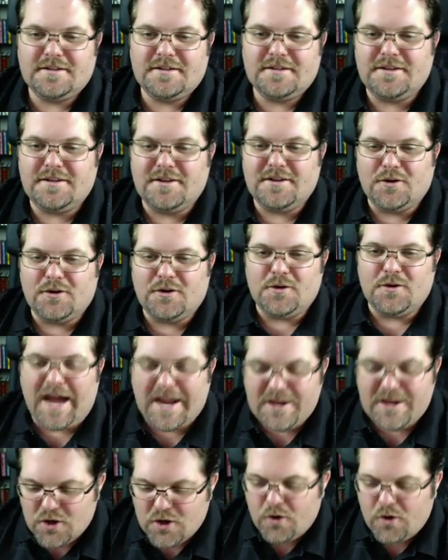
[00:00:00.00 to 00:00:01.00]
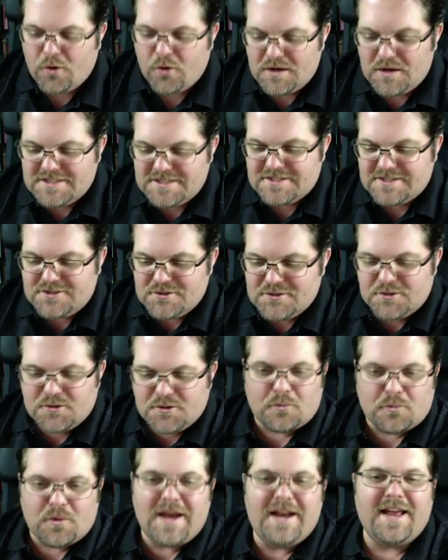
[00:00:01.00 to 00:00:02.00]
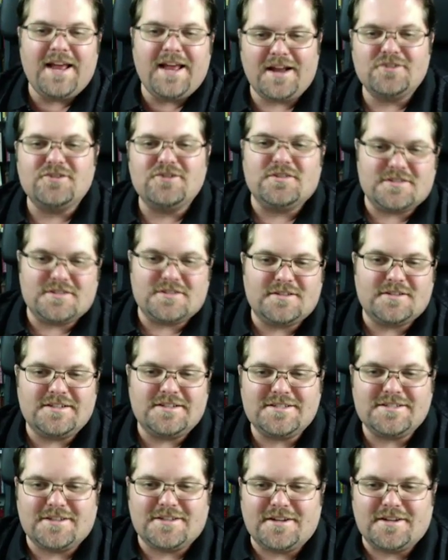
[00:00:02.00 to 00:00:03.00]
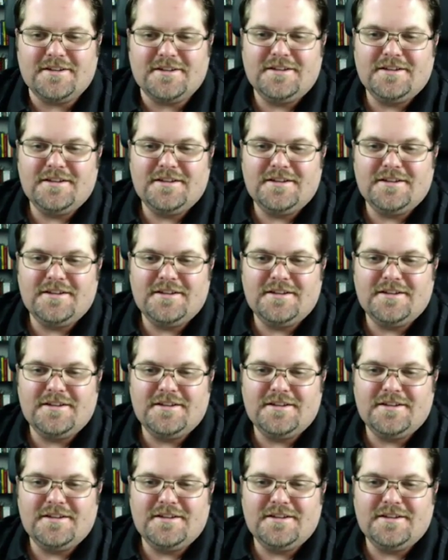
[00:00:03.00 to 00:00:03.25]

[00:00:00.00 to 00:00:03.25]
you know, I know what to do, the right actions, let's say.